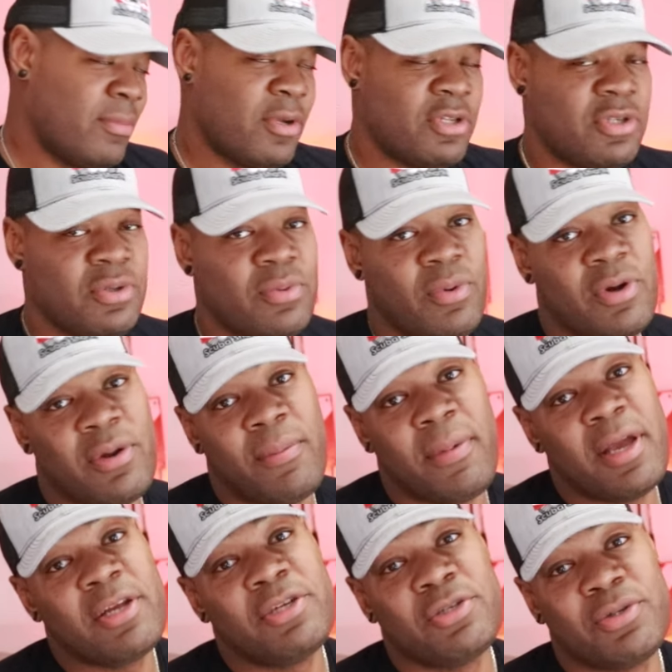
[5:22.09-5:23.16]
But you want to
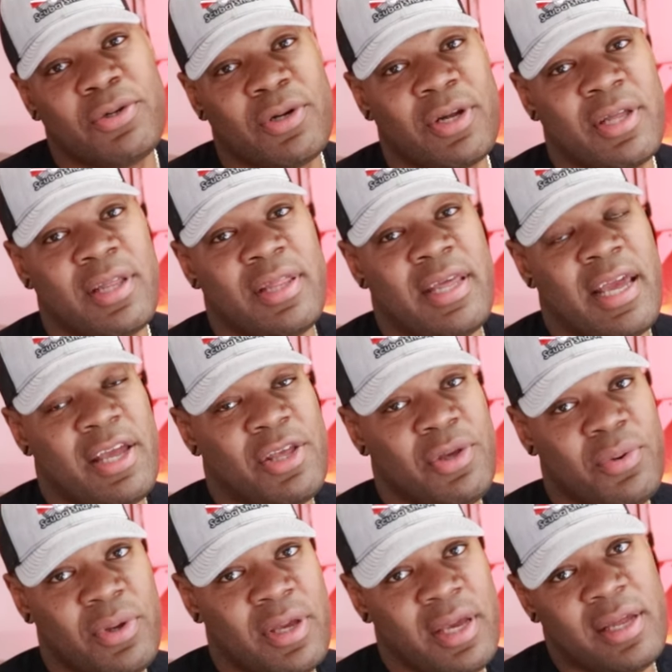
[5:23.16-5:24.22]
make sure that
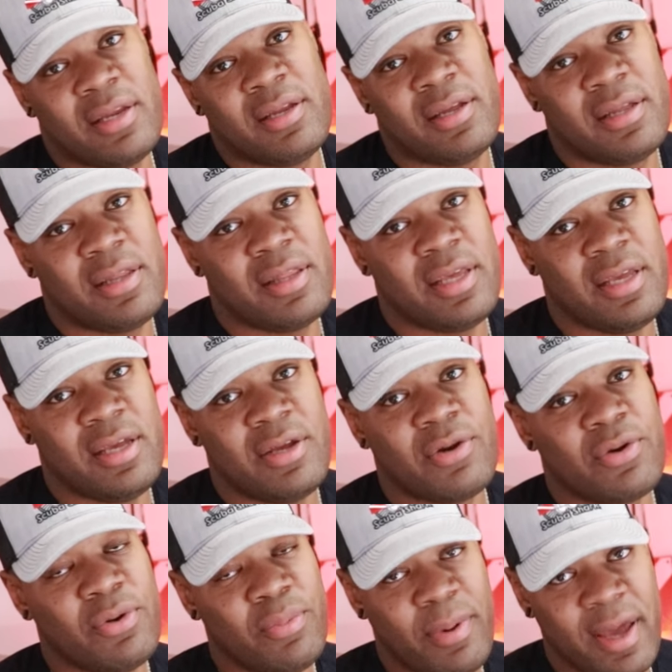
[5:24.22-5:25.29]
you get the
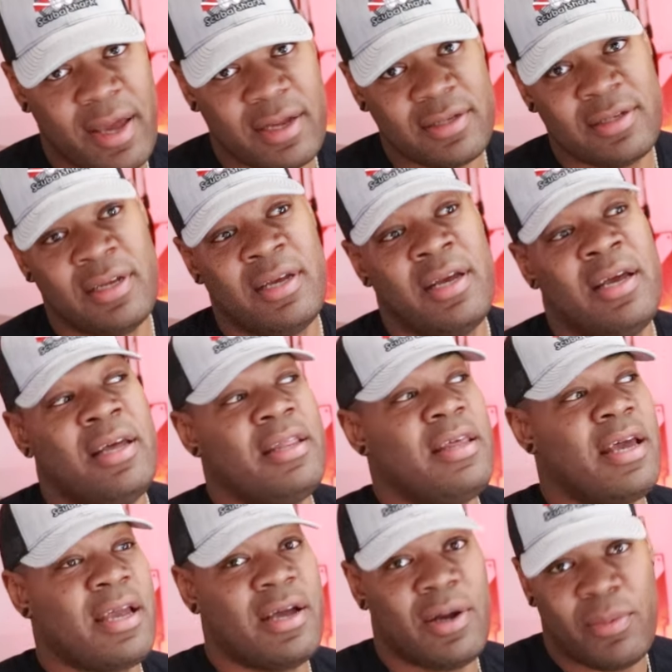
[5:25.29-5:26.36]
crew packs
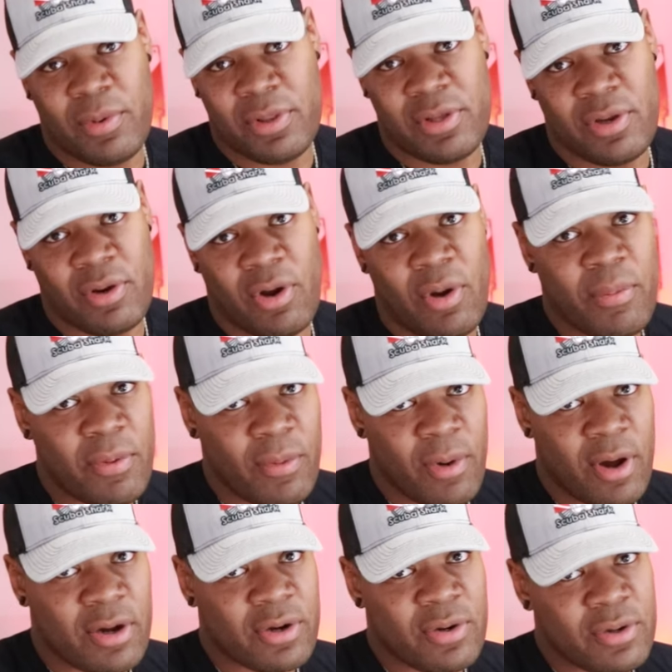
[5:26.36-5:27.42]
that come with your open
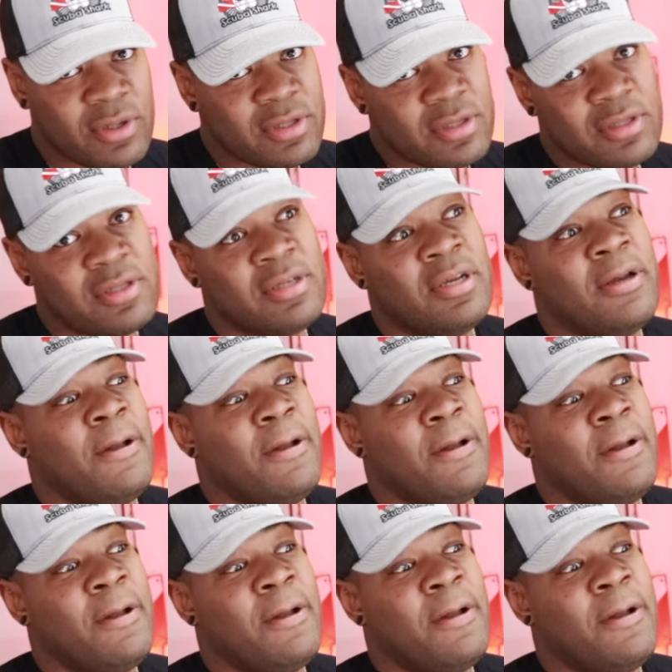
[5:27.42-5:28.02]
water courses